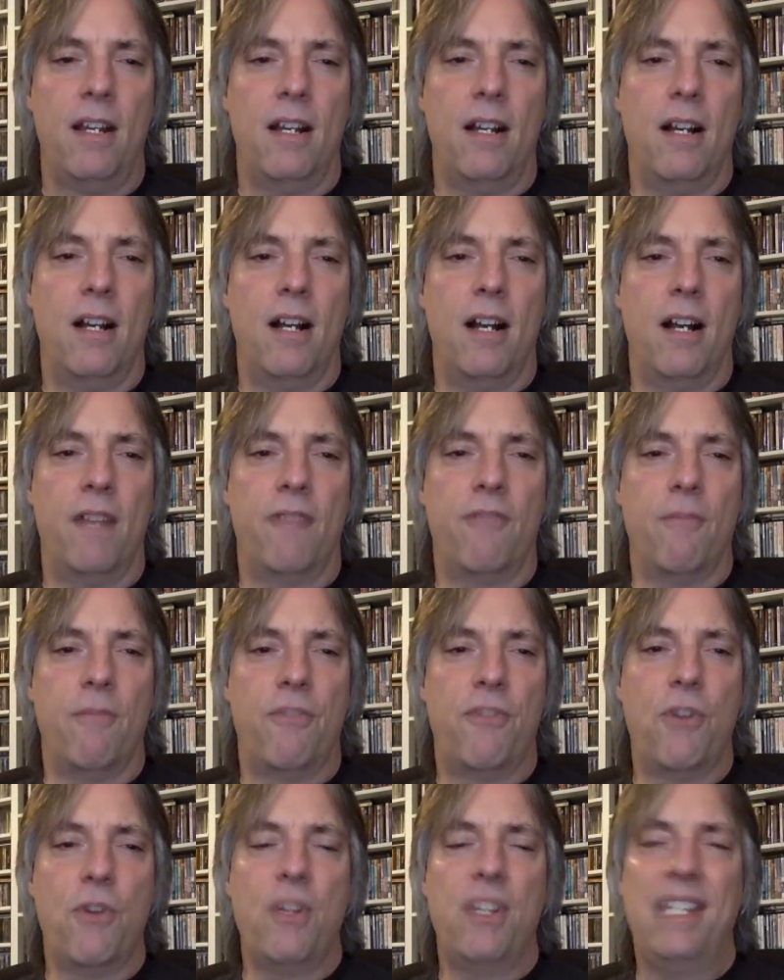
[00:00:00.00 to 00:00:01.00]
Uh, from
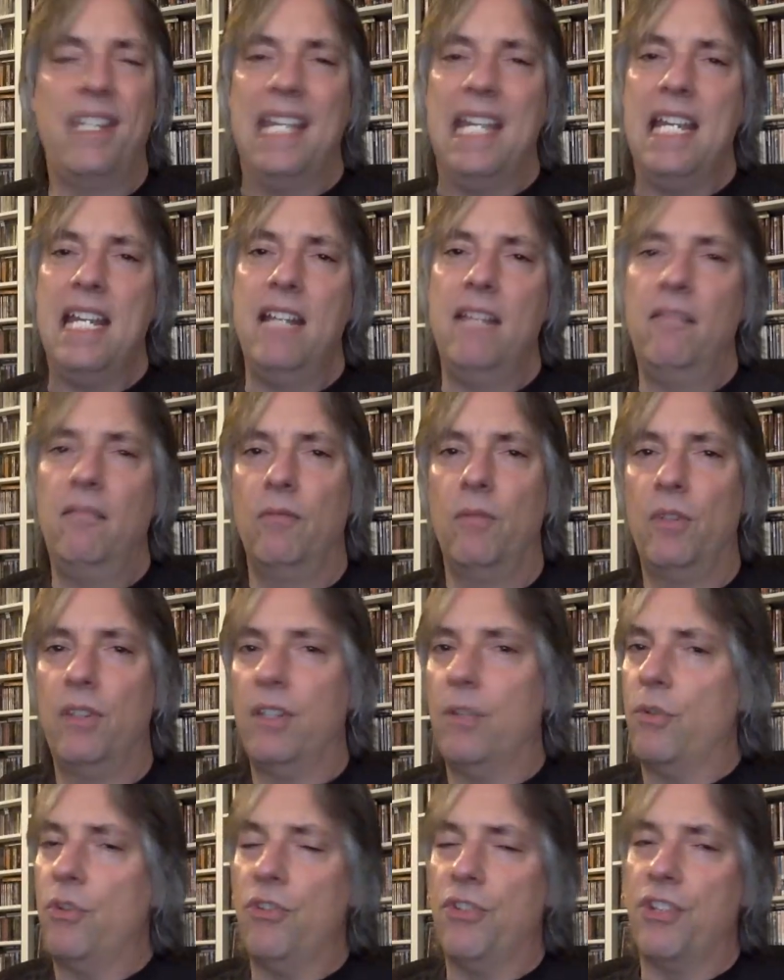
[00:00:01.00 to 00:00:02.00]
13,
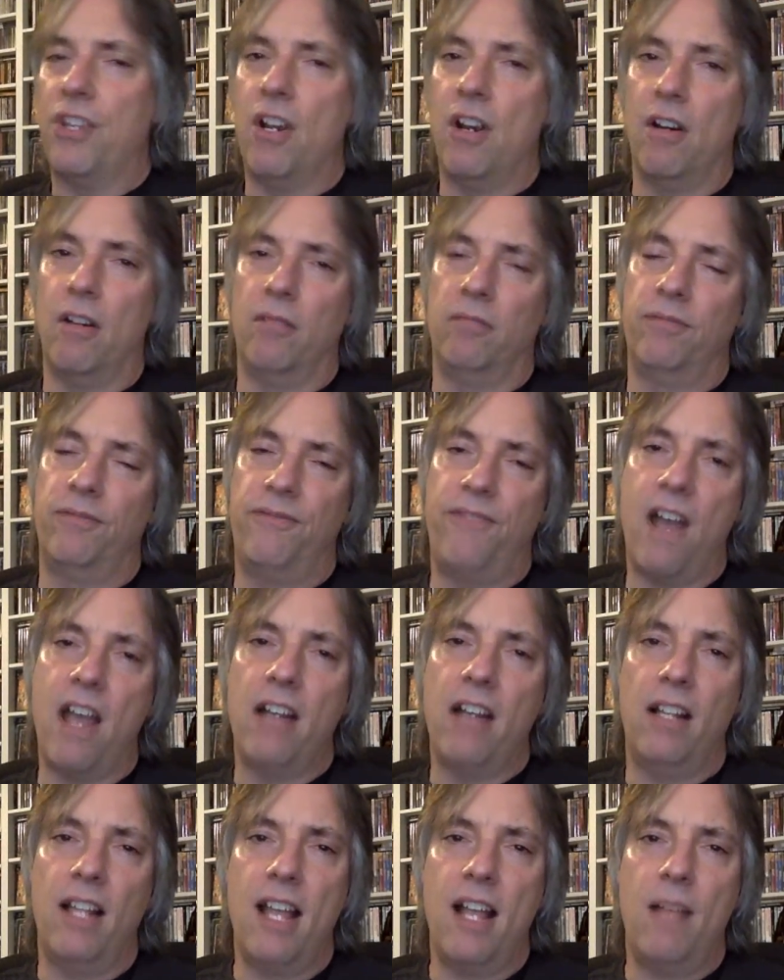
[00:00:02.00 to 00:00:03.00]
which is their
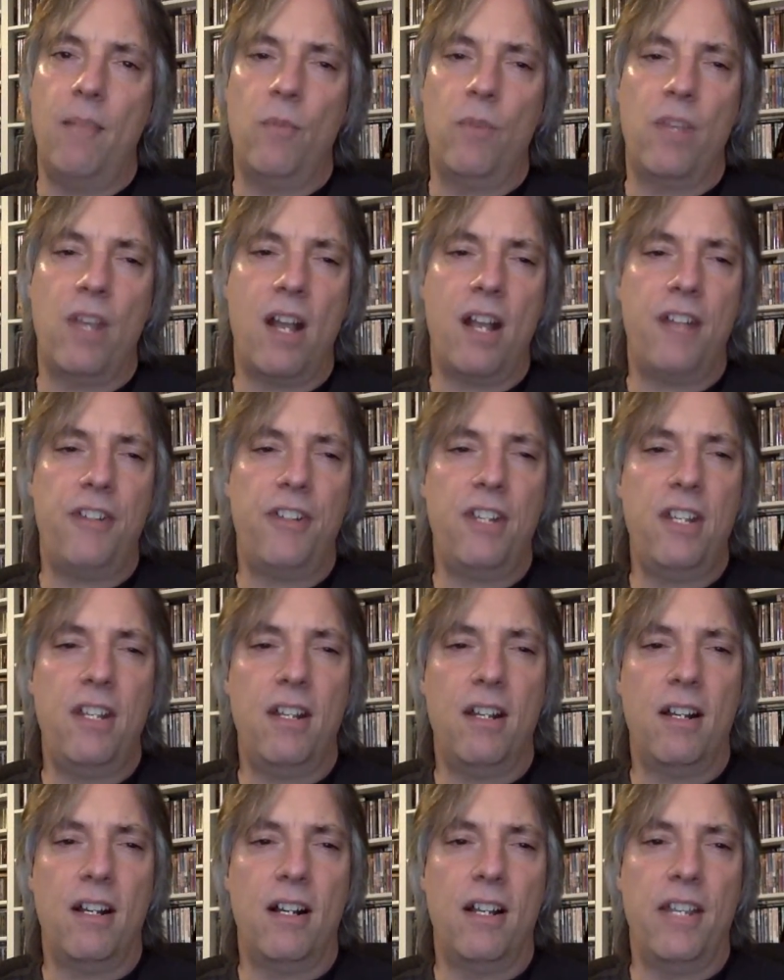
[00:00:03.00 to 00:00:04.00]
final album with Ozzy,
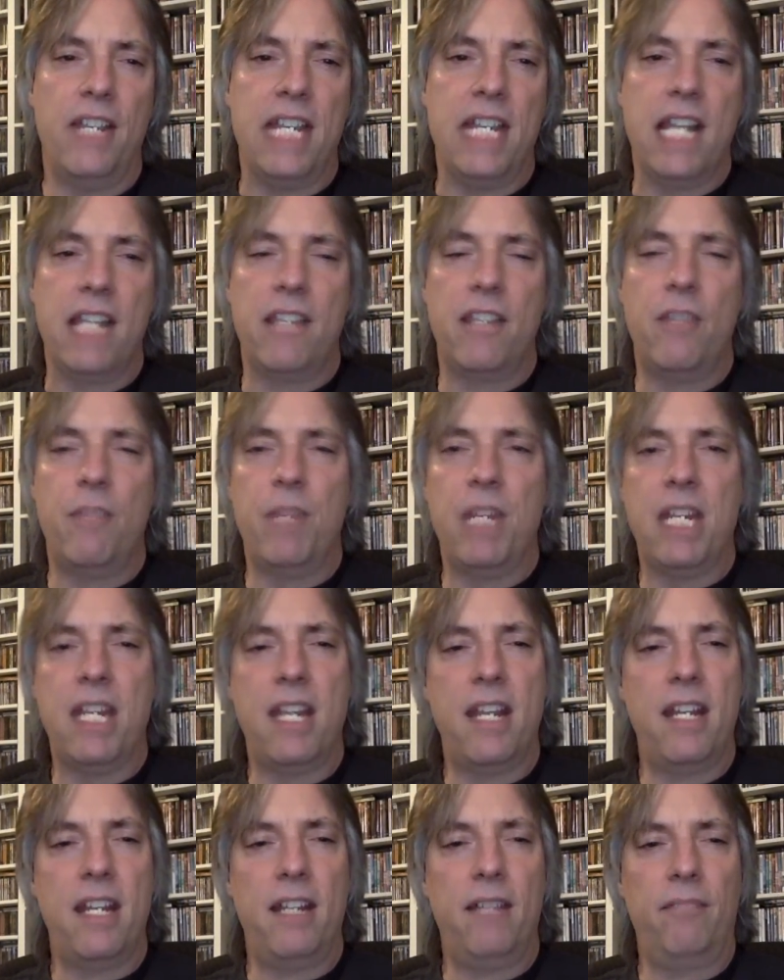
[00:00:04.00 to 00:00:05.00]
uh, The End of the
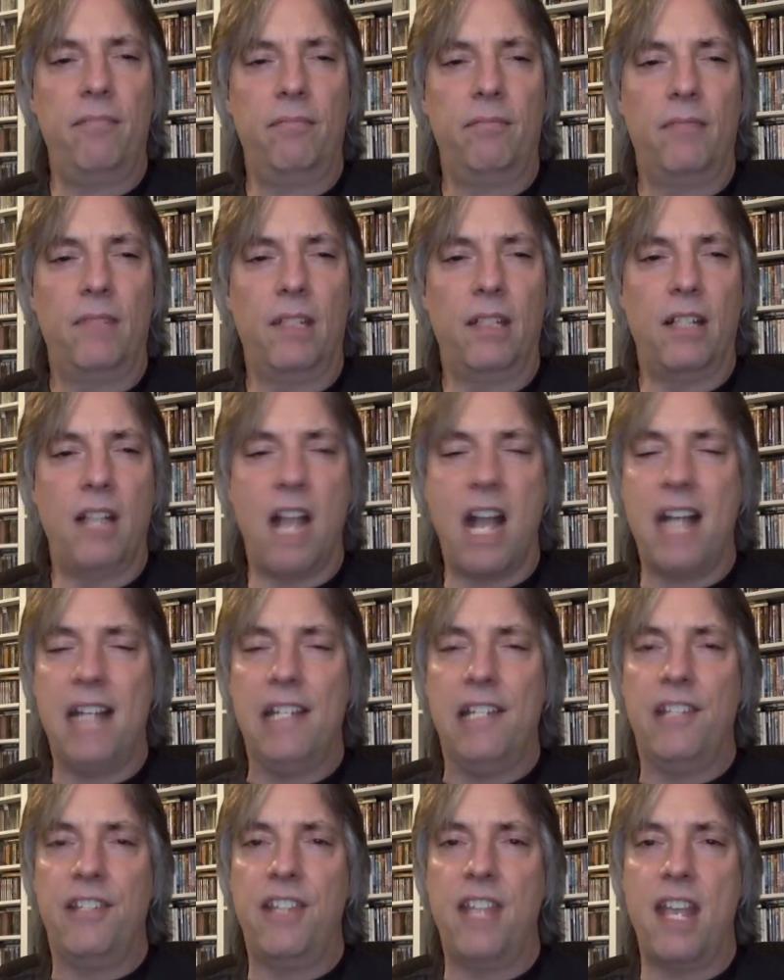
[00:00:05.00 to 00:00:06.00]
Beginning, God
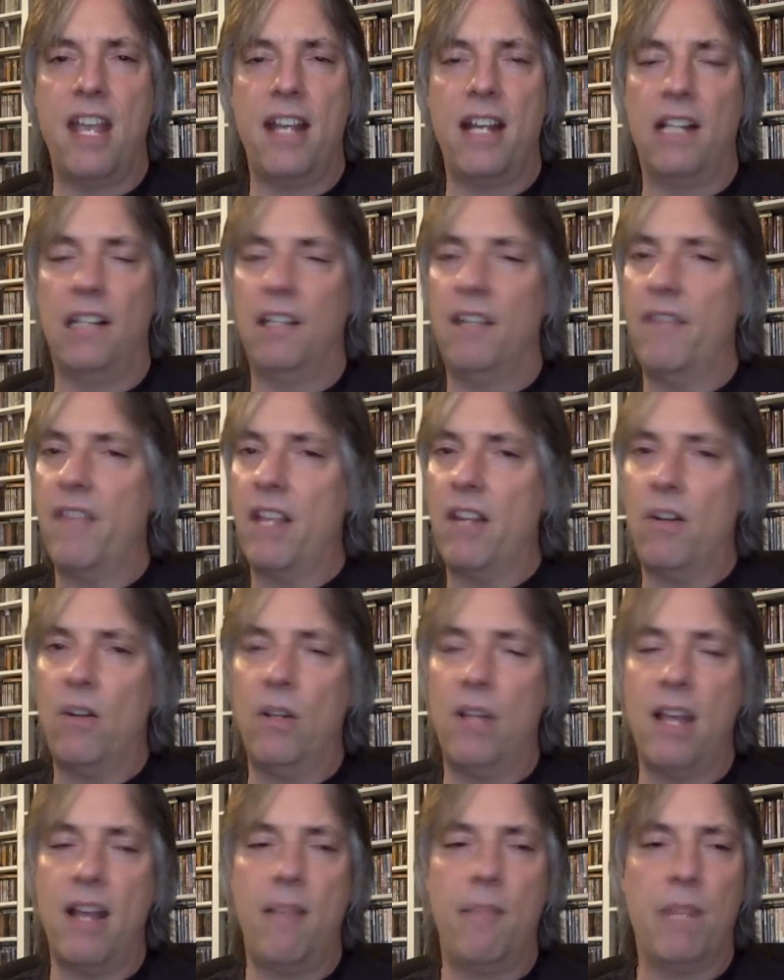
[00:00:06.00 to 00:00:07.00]
is Dead. I love that
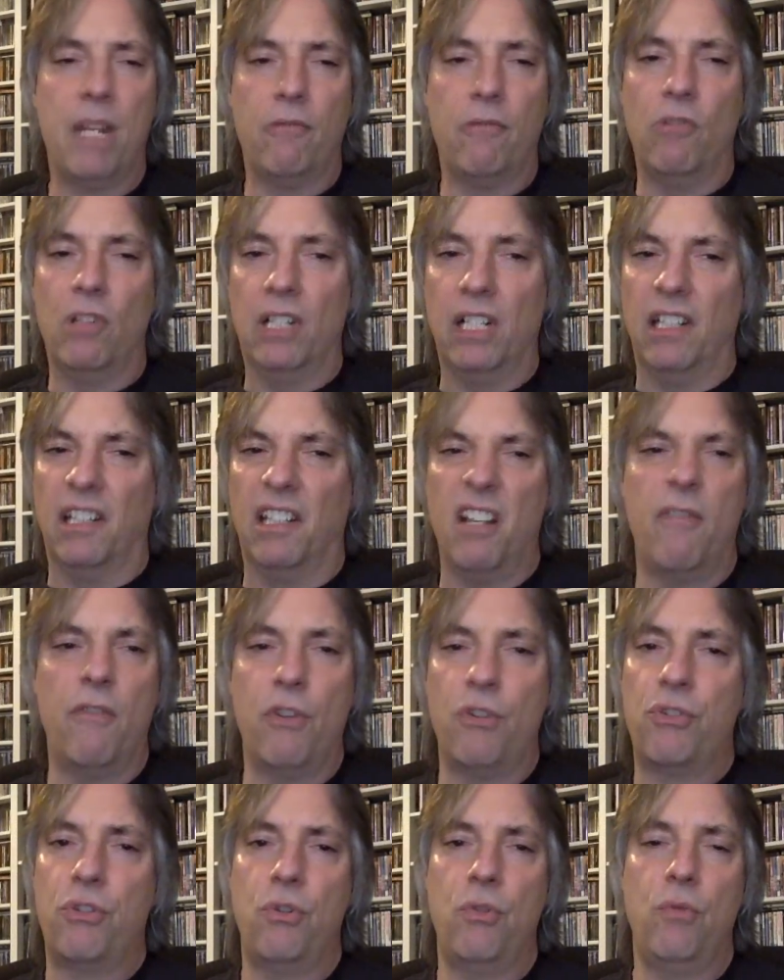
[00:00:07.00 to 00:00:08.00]
whole album, but I really love
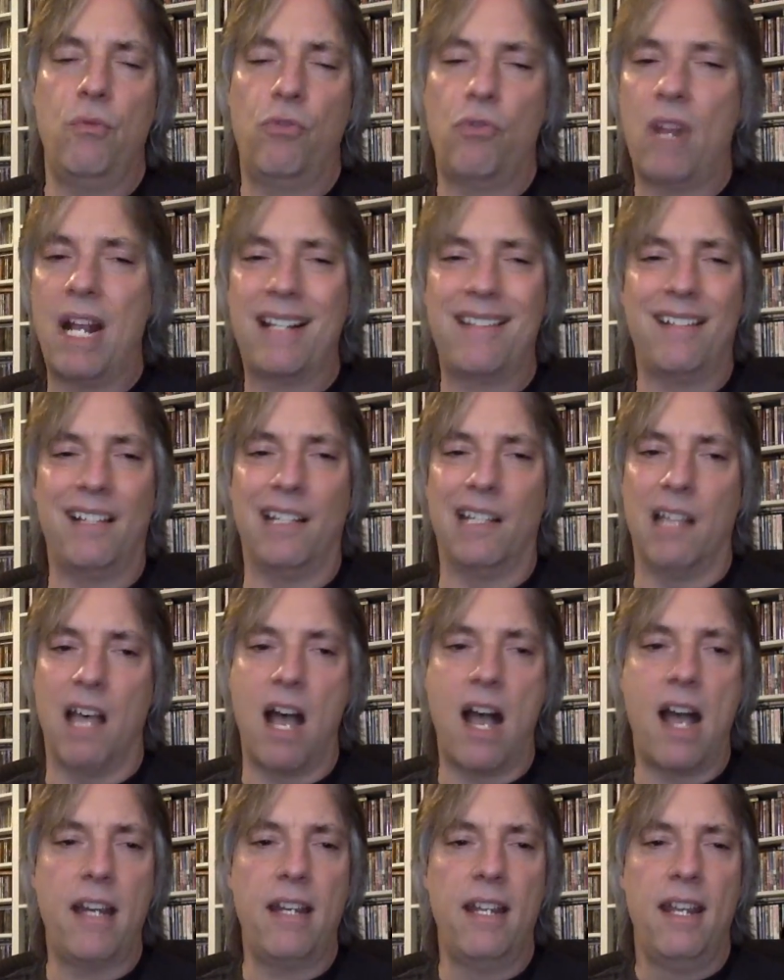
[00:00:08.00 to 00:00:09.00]
those two tracks a
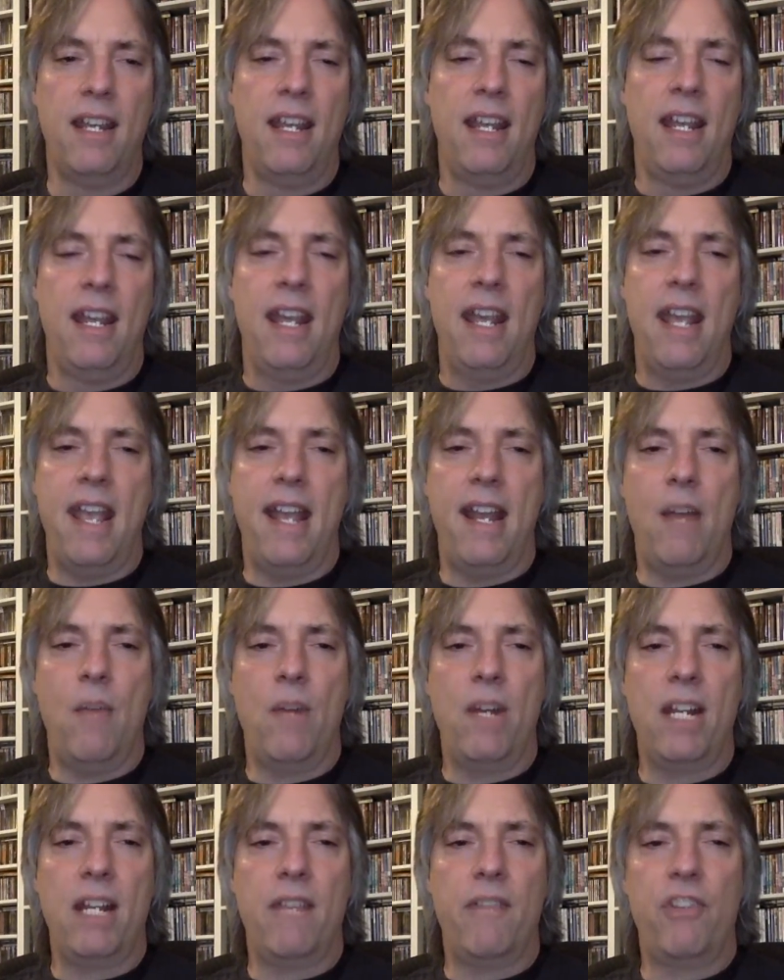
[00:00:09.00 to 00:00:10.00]
lot. And I
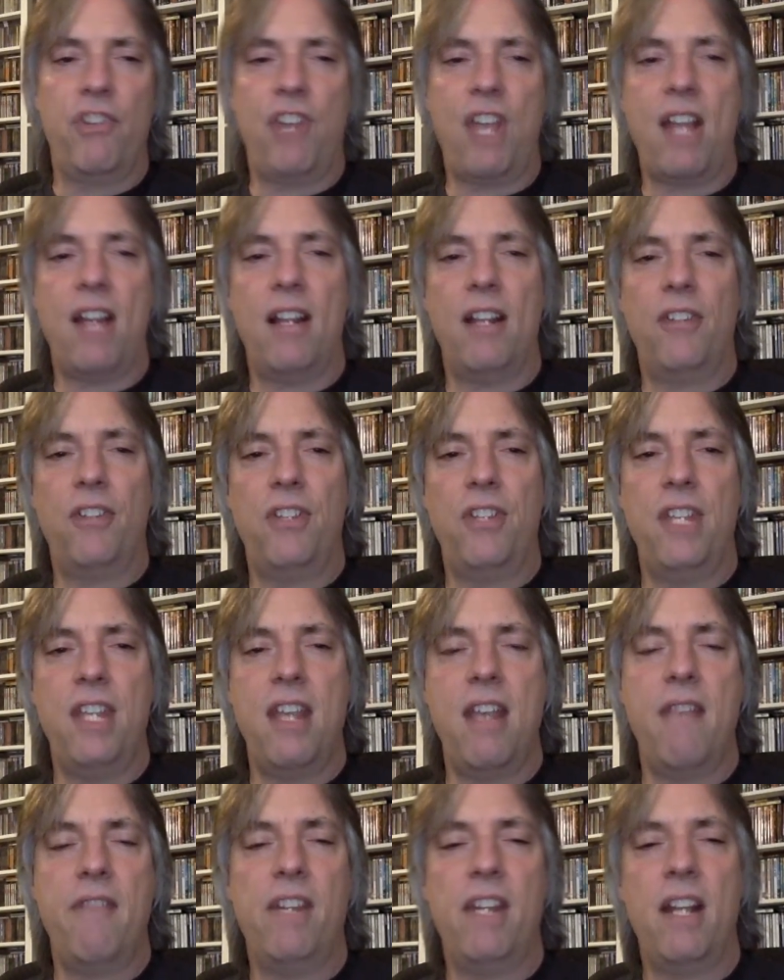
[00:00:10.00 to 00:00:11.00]
want to give a shout out to the
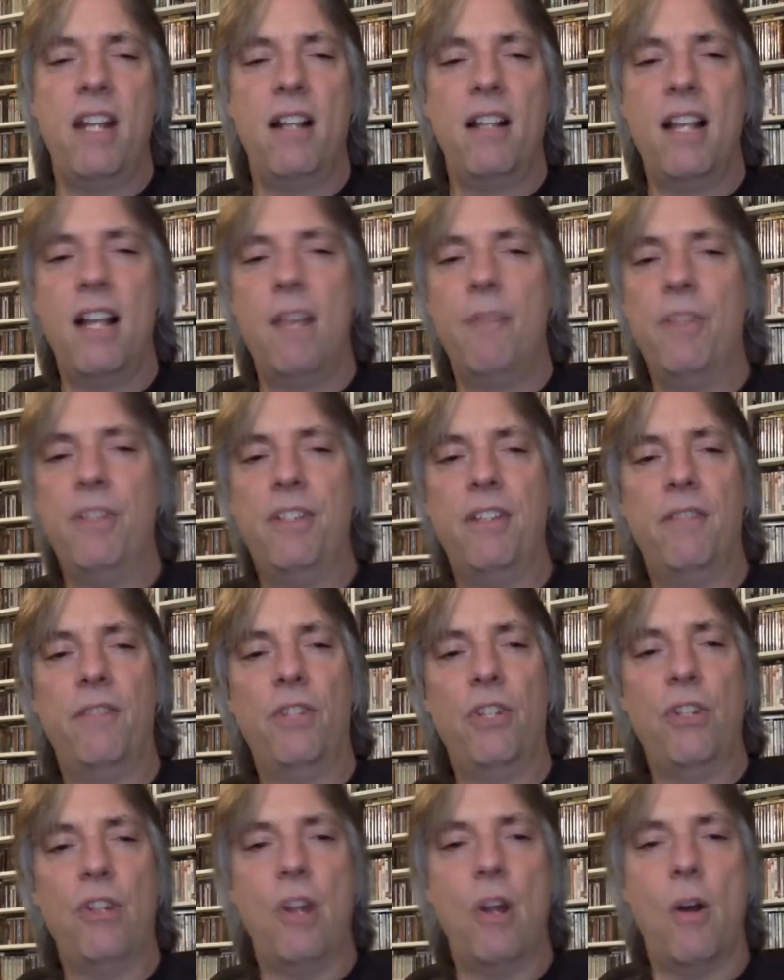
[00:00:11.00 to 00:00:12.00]
Heaven and Hell album, The Devil
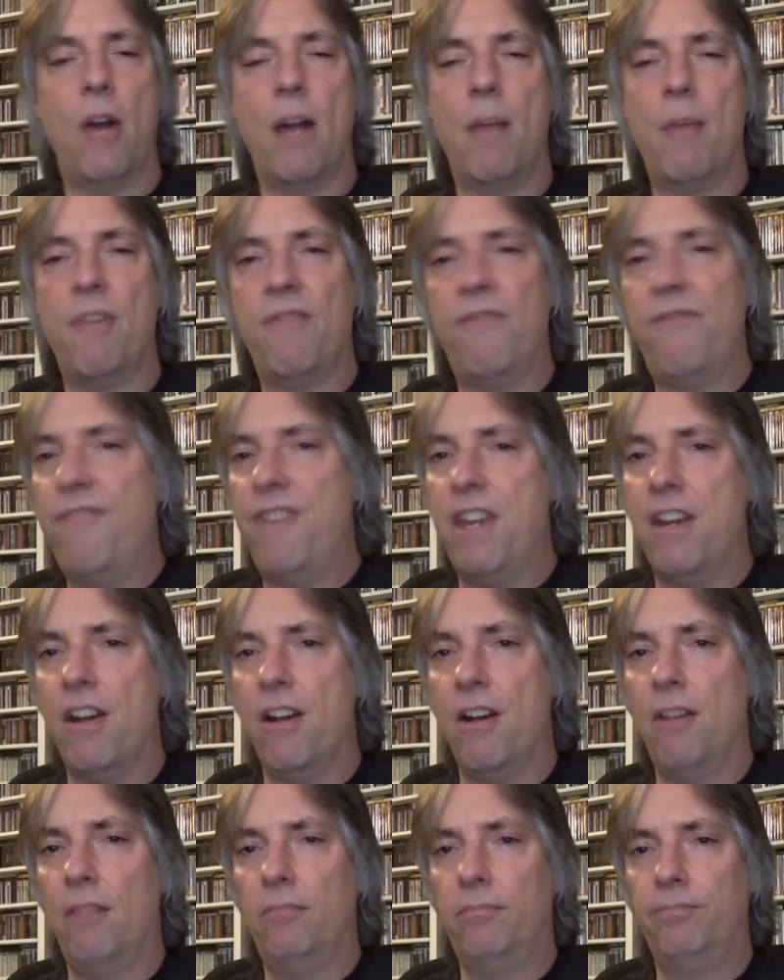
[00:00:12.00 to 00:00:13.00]
You Know. How about
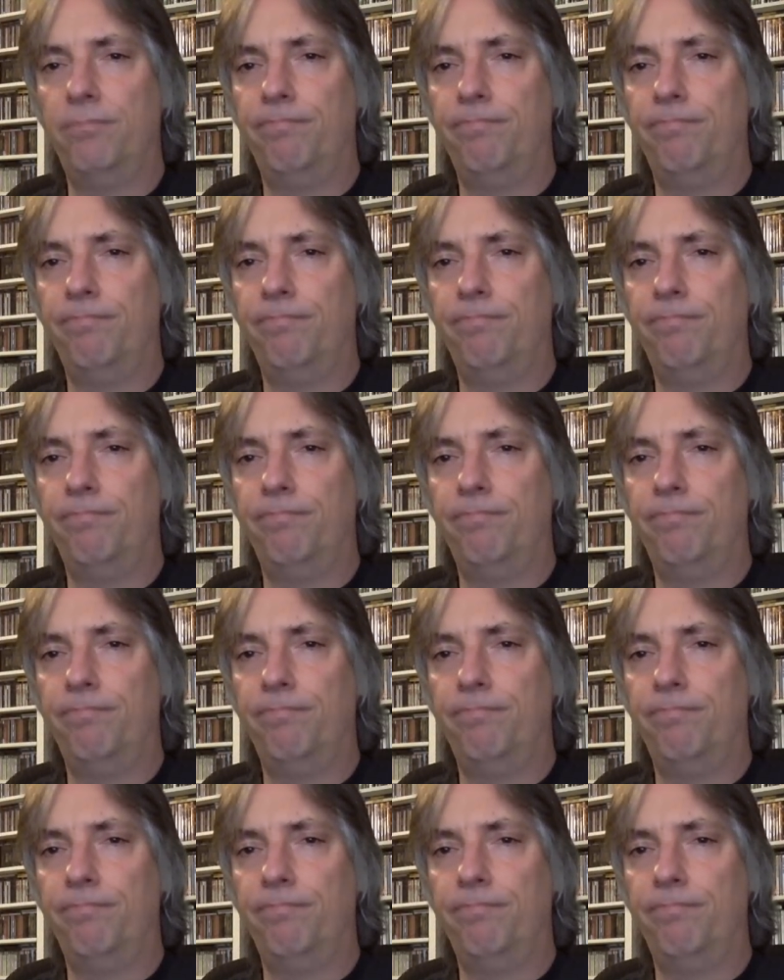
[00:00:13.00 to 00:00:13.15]
Fear,